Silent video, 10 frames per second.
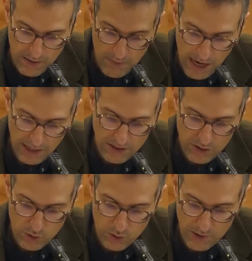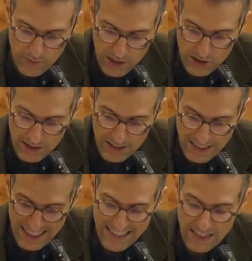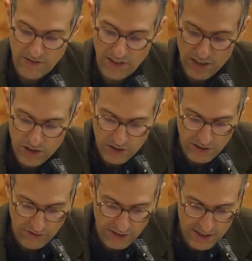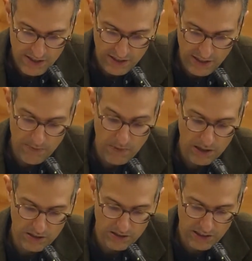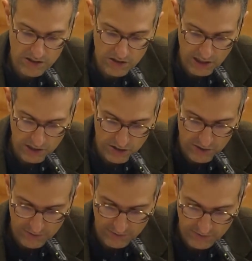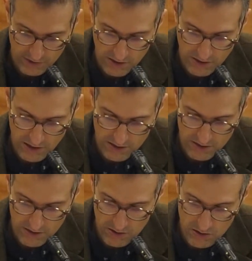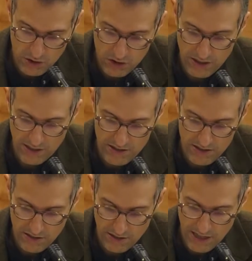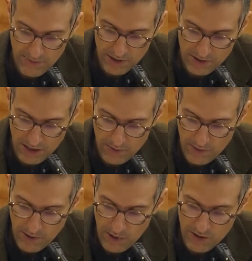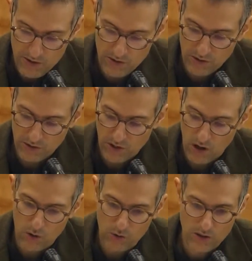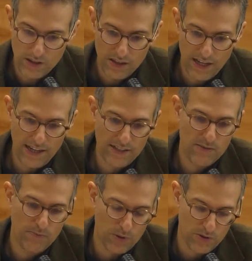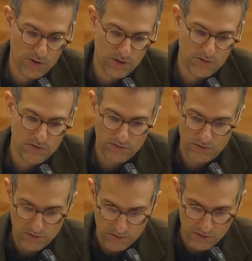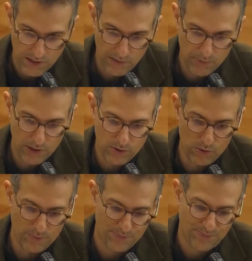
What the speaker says: magnitude to be measured, is eventually fixed in market exchange. Thus, socially necessary labor time is known only ex post, après coup."